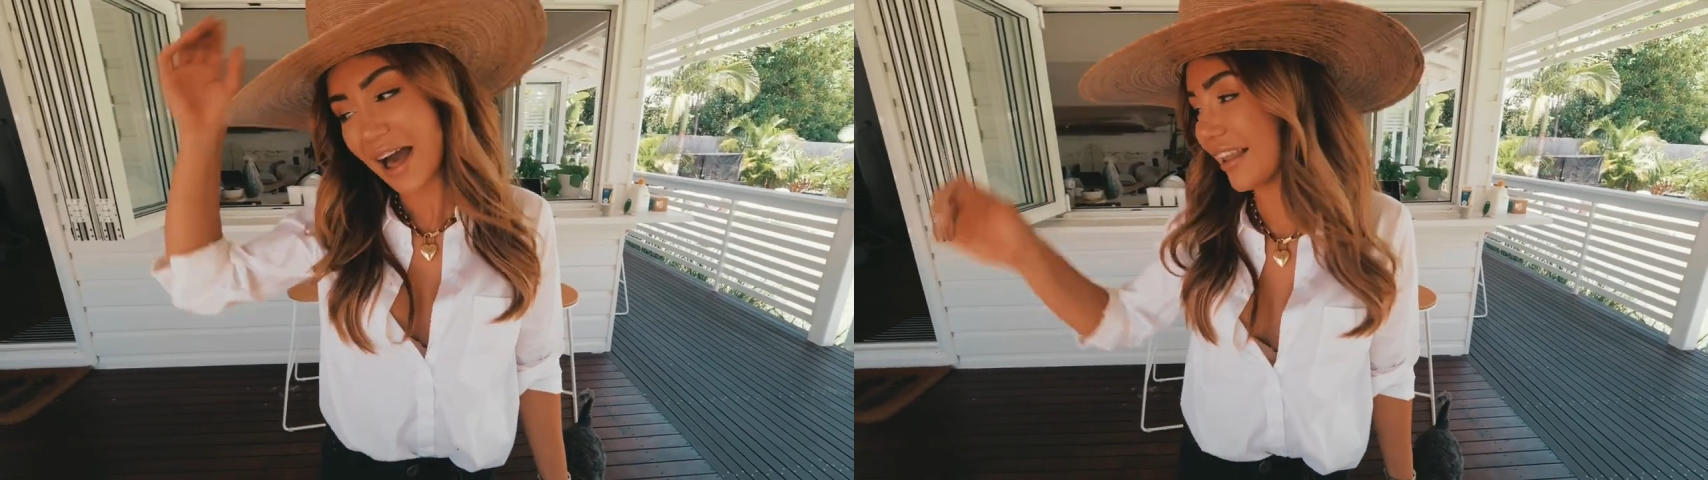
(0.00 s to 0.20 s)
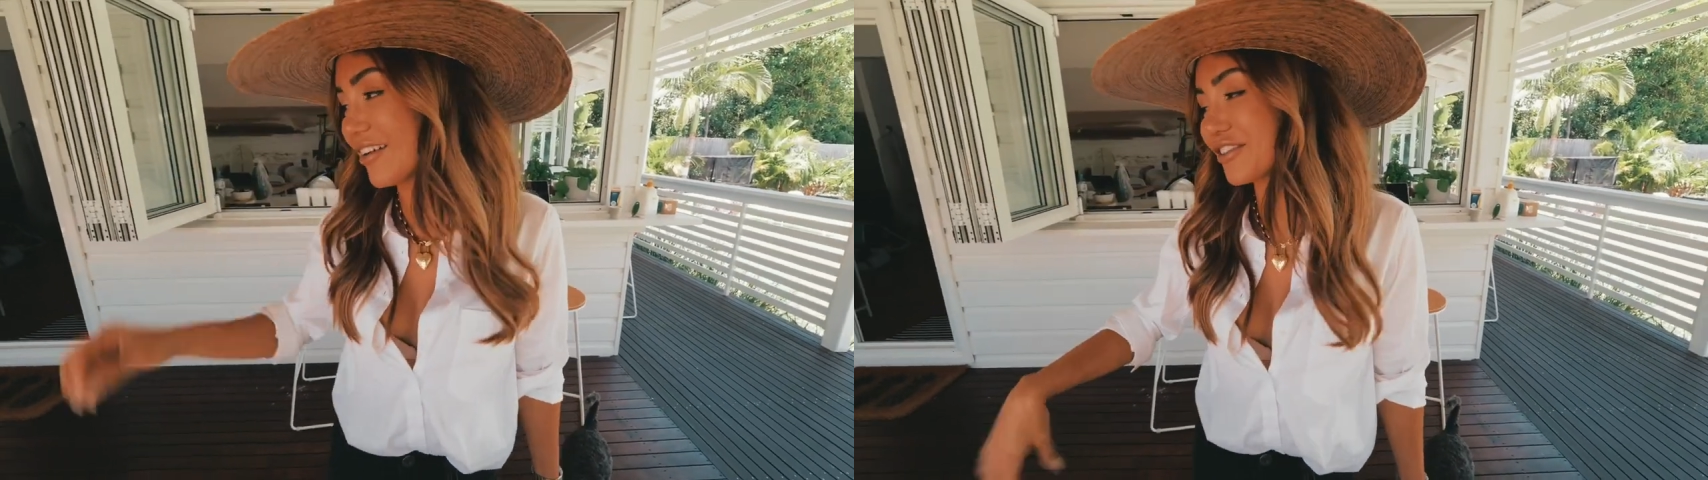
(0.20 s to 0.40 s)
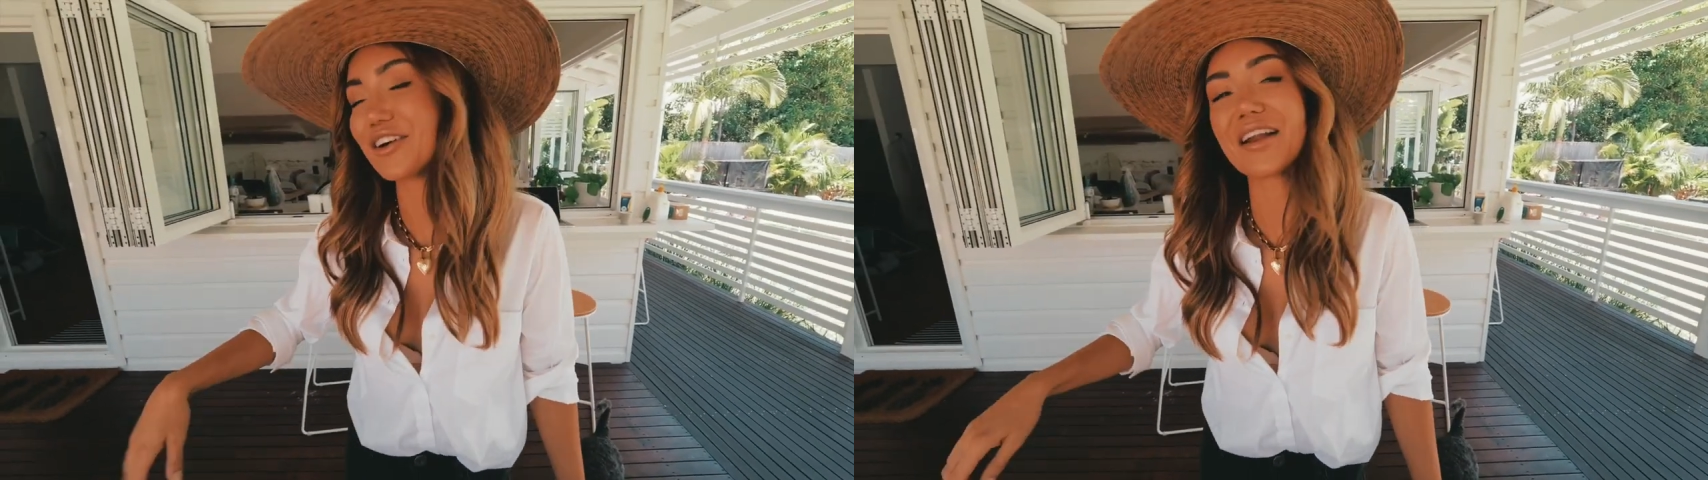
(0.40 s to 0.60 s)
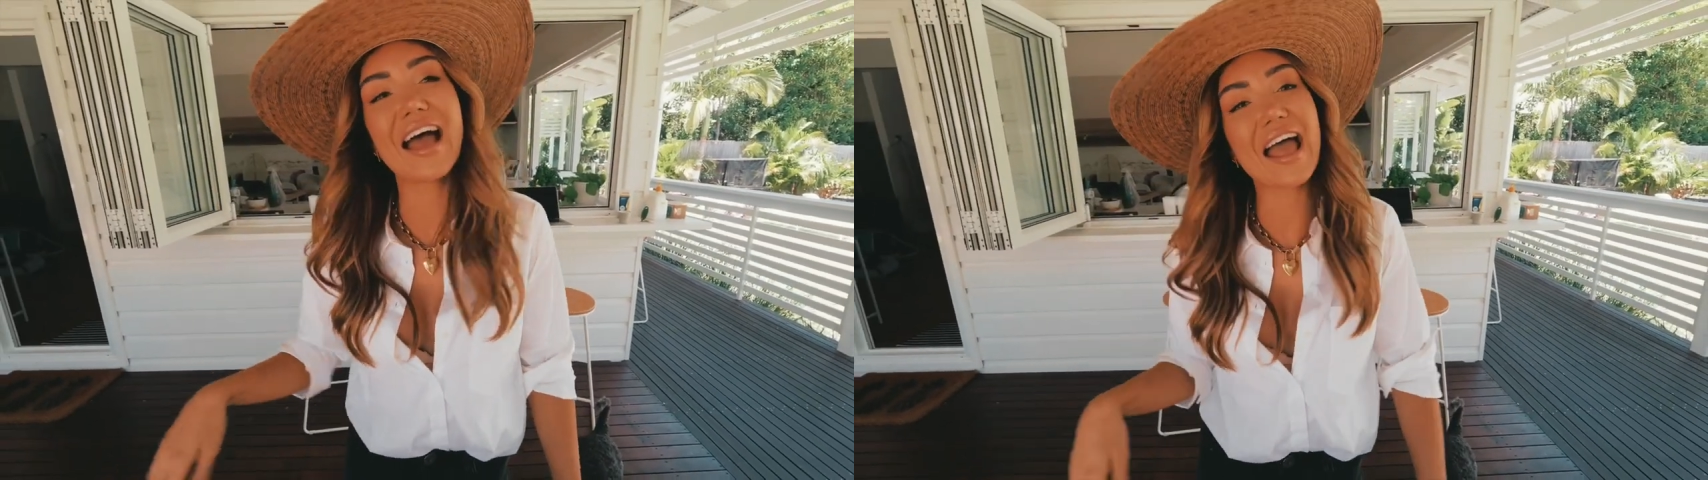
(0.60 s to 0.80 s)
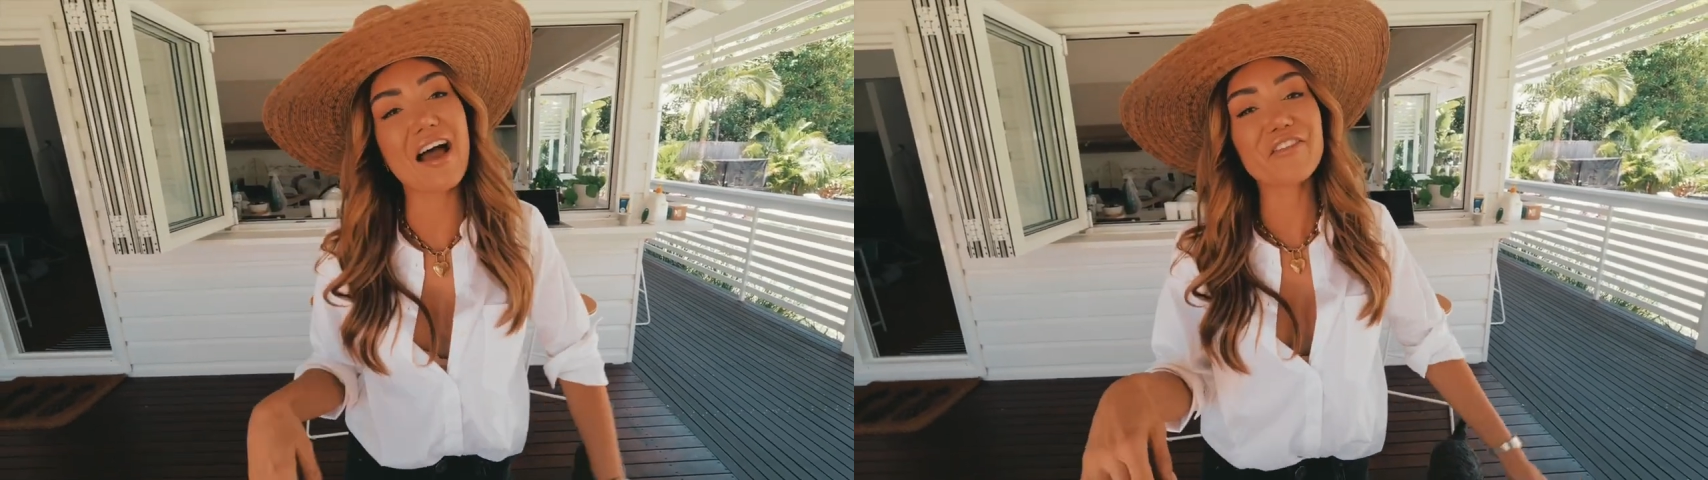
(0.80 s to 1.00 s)
Well, I've
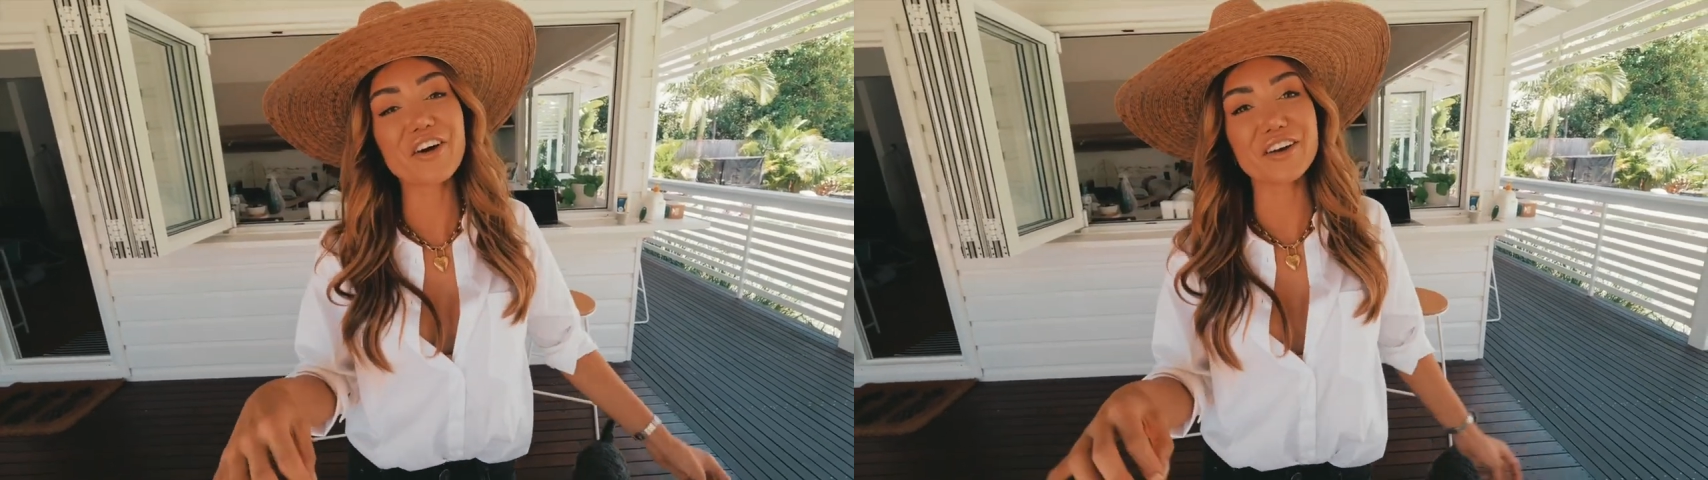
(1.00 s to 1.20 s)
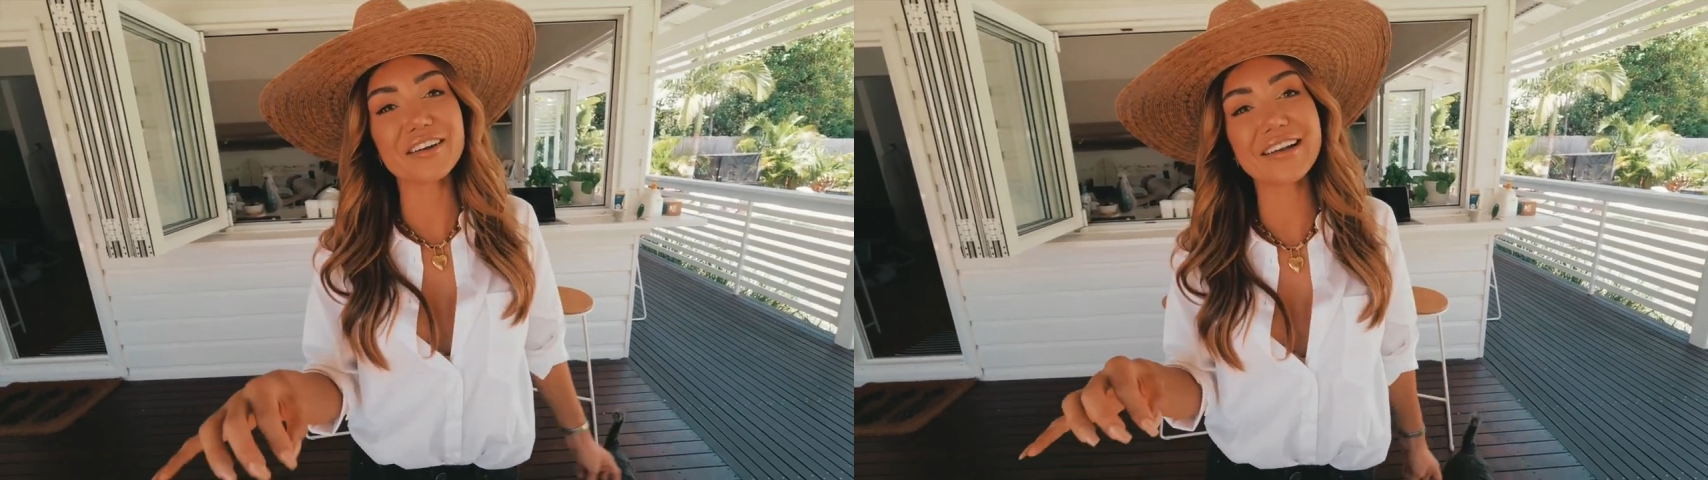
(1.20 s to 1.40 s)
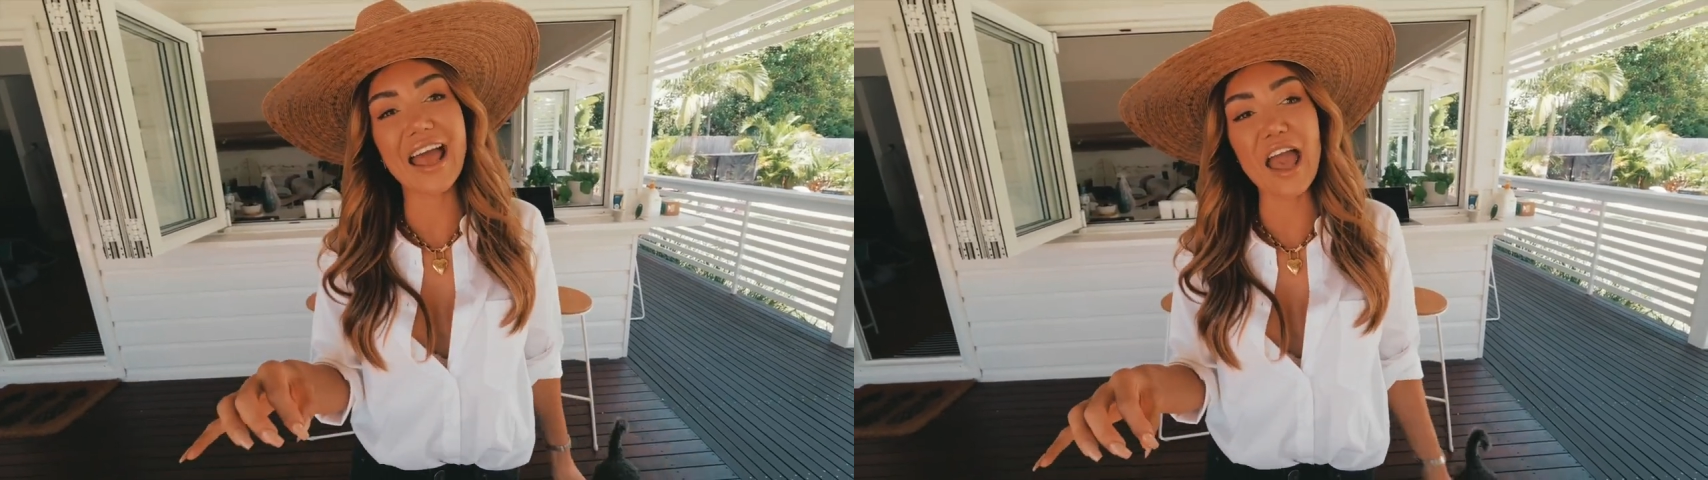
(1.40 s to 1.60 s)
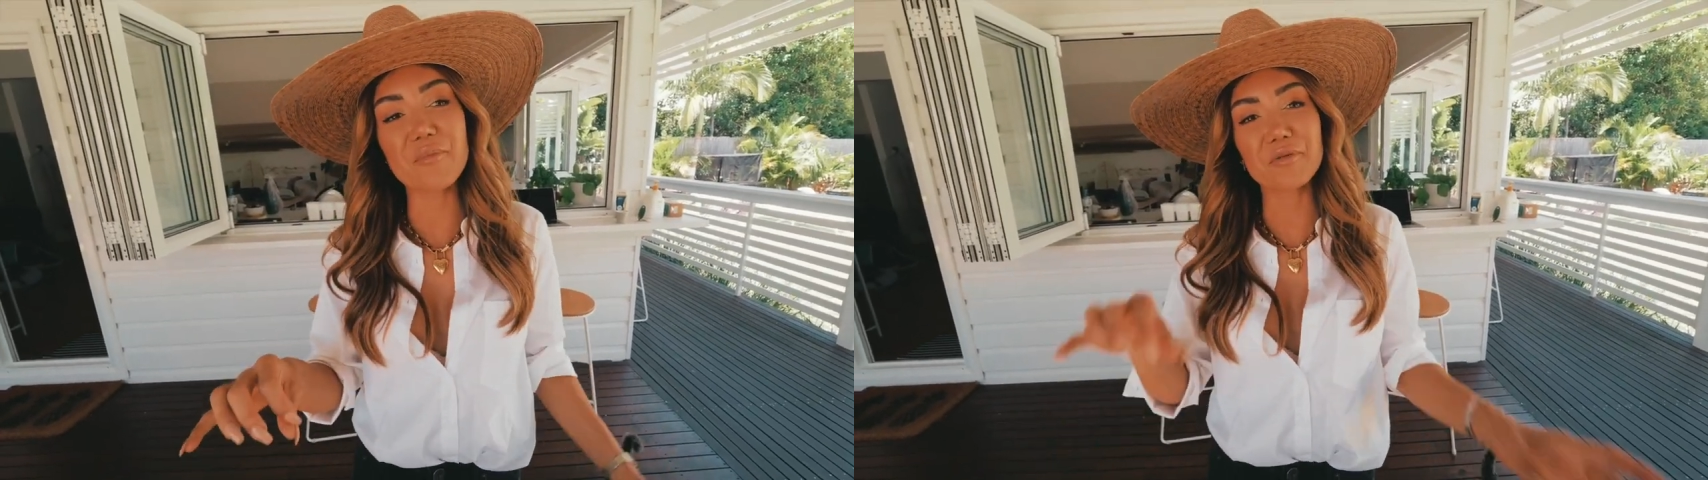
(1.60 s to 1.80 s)
got a